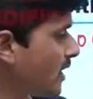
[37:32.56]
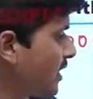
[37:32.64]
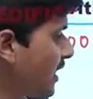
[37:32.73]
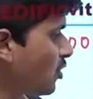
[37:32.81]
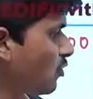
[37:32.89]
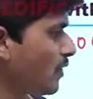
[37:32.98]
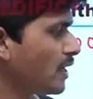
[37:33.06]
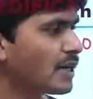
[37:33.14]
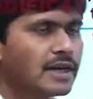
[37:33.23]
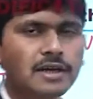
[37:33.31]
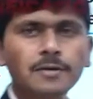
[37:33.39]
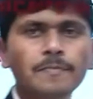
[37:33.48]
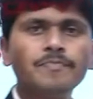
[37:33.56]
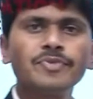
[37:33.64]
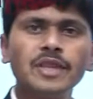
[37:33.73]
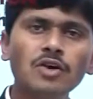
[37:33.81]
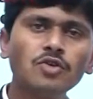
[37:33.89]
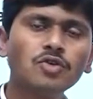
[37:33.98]
that you will get.
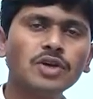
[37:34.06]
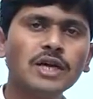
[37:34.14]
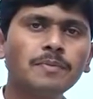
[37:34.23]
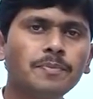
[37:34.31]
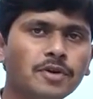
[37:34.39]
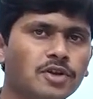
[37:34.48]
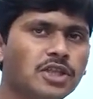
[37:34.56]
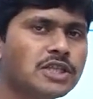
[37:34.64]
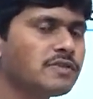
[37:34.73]
Now you can put this